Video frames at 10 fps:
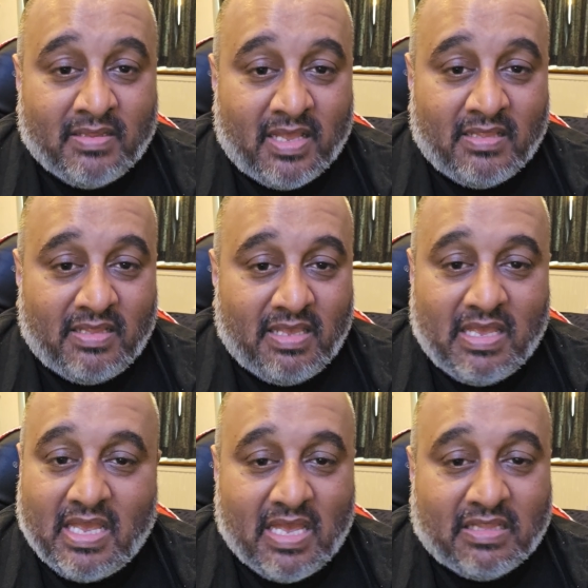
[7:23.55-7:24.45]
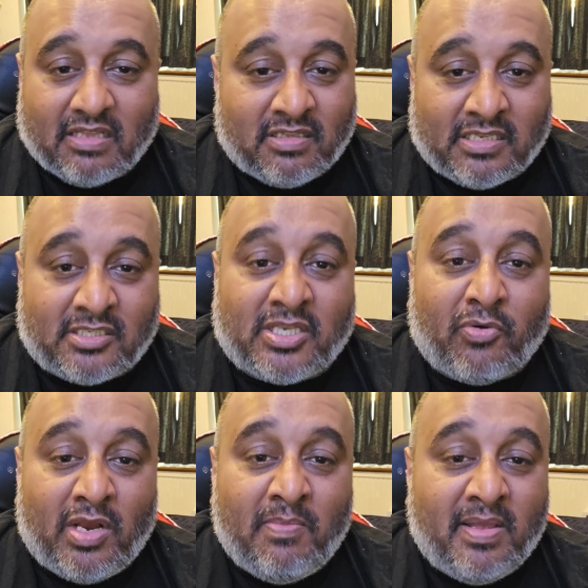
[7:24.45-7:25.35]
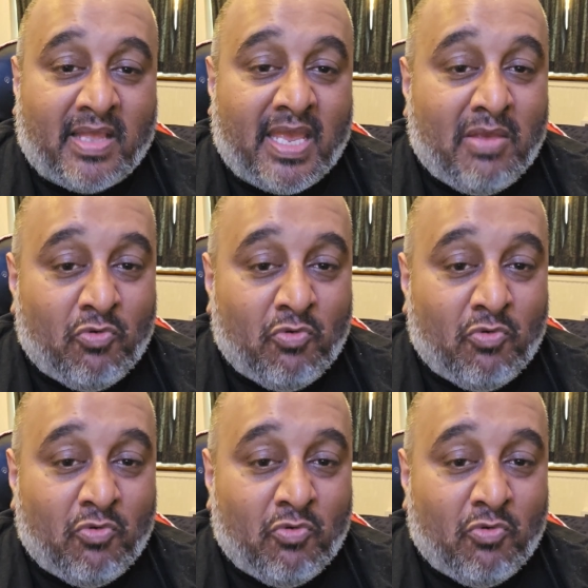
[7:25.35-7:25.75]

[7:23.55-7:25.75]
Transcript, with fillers: then it doesn't necessarily mean that he